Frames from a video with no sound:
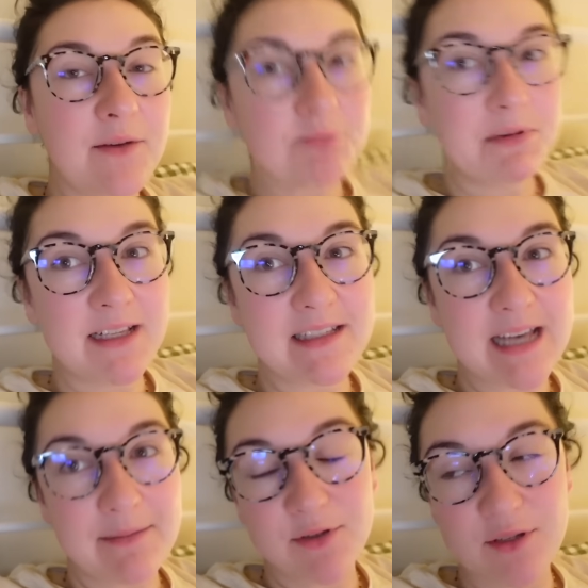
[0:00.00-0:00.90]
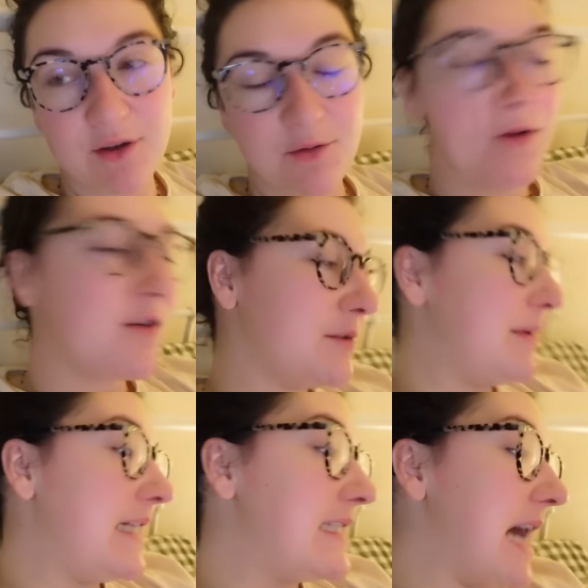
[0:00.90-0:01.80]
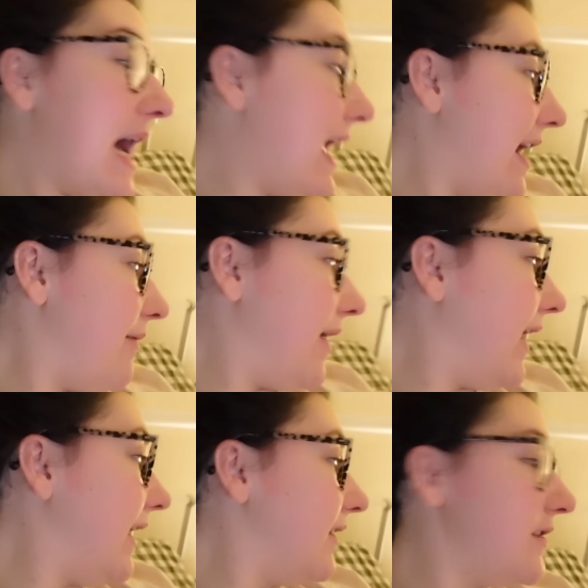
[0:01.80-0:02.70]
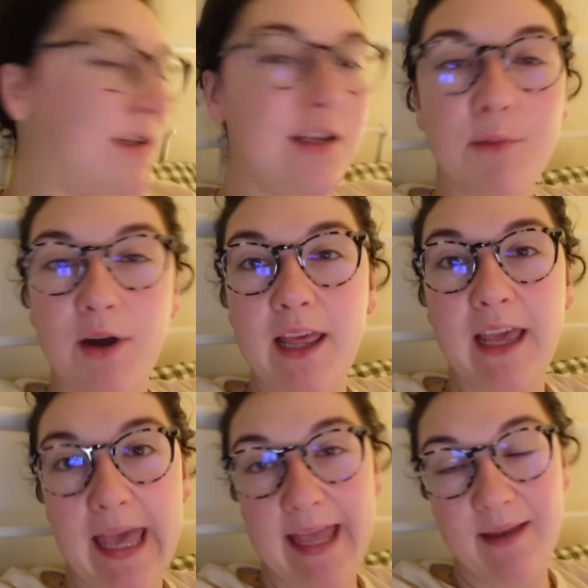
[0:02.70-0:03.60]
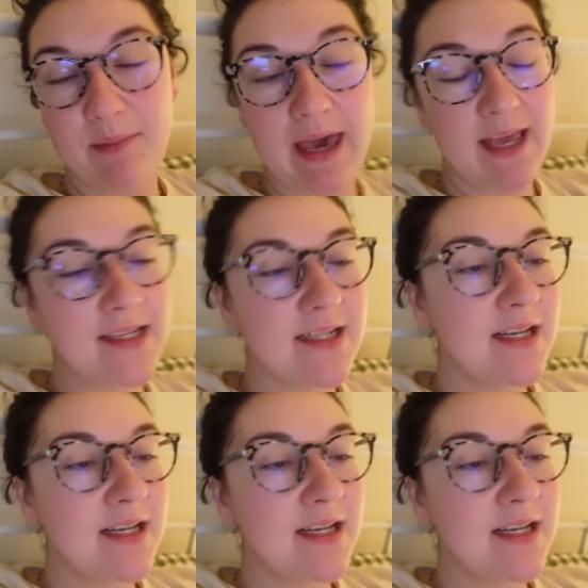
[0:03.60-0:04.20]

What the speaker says: which means Sam's on the dog walk, which means I have my chill morning in bed.